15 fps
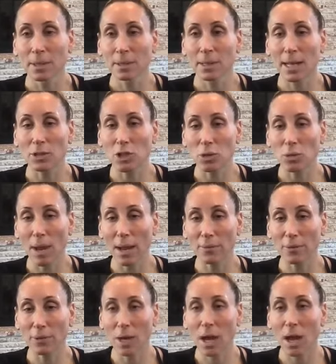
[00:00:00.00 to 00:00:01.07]
Let your right
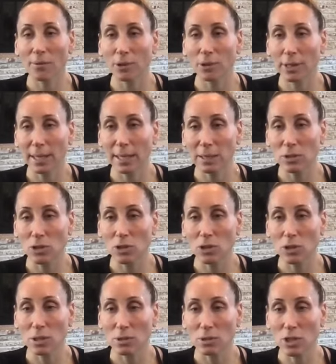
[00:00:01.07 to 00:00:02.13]
foot hover an
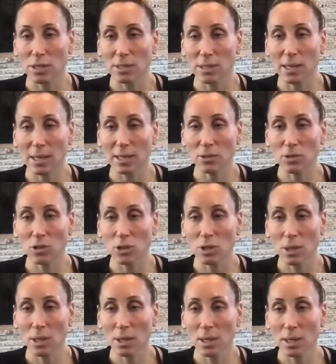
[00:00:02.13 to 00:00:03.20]
inch, just an inch.
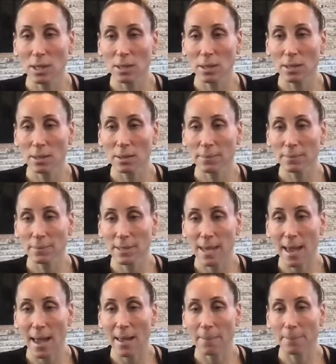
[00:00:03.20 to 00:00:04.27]

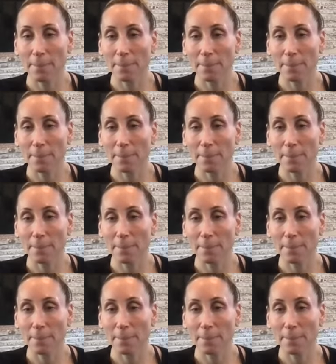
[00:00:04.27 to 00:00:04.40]
Yeah.